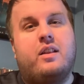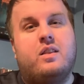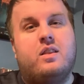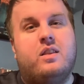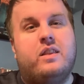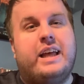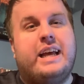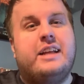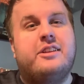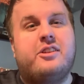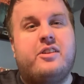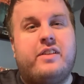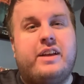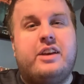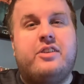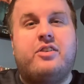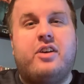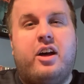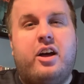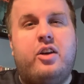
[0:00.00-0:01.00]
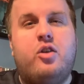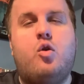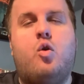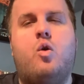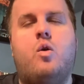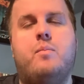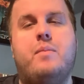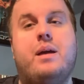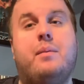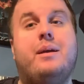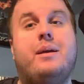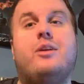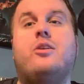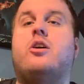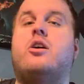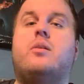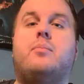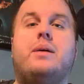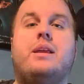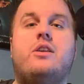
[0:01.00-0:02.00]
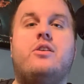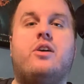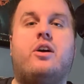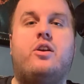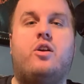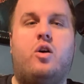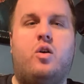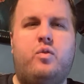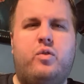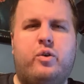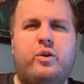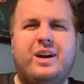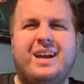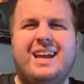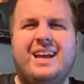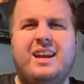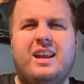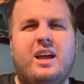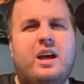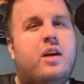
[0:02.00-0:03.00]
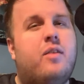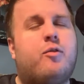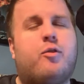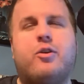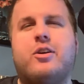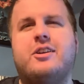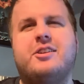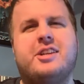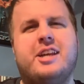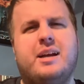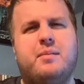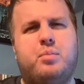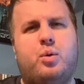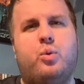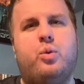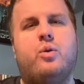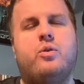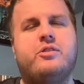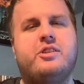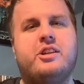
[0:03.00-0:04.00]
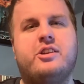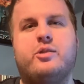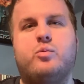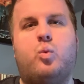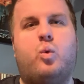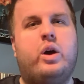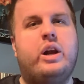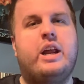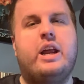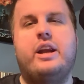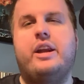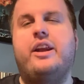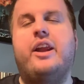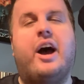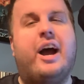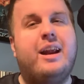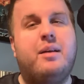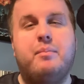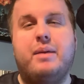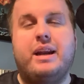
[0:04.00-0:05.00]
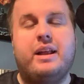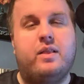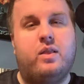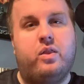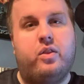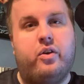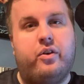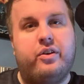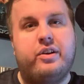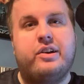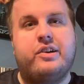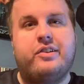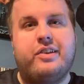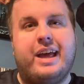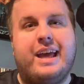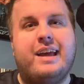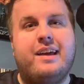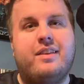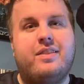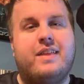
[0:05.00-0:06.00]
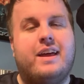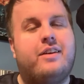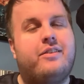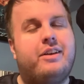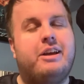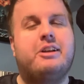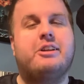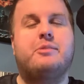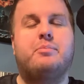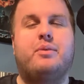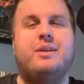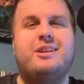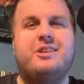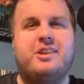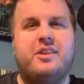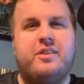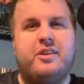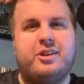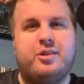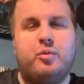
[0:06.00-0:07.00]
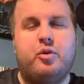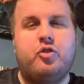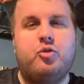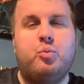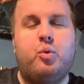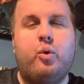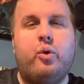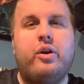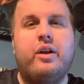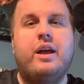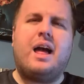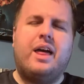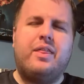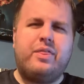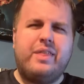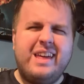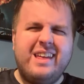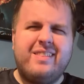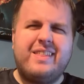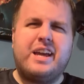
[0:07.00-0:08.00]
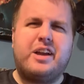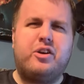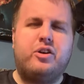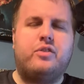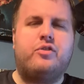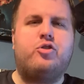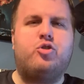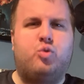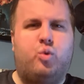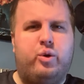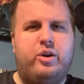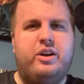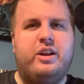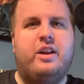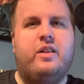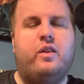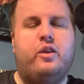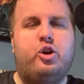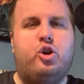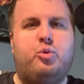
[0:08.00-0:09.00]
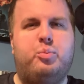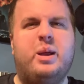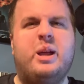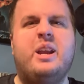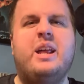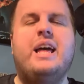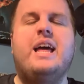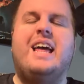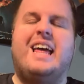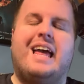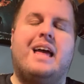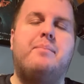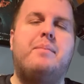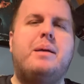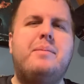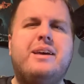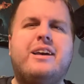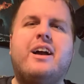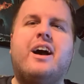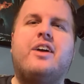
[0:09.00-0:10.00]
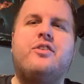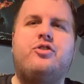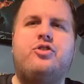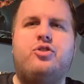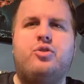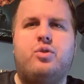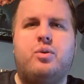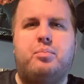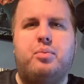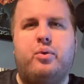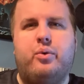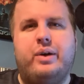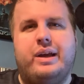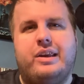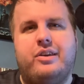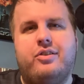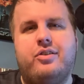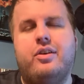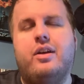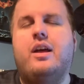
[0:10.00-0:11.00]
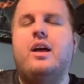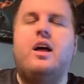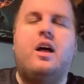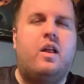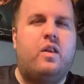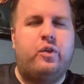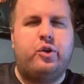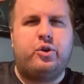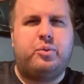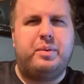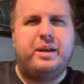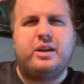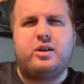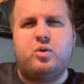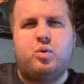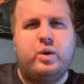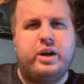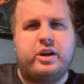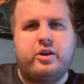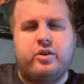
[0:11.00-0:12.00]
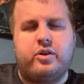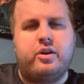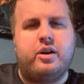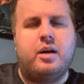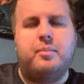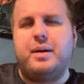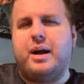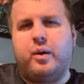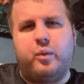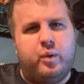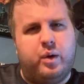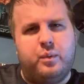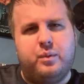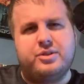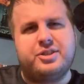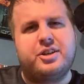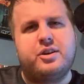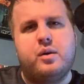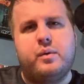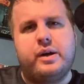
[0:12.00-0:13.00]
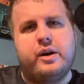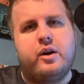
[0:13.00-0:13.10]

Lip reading: lazily done, or maybe could have been done over again. For example, there's this one 9-minute long take that takes place in the switchboard. I think they could have shortened it a little bit and maybe gotten to the point a little bit quicker about what was going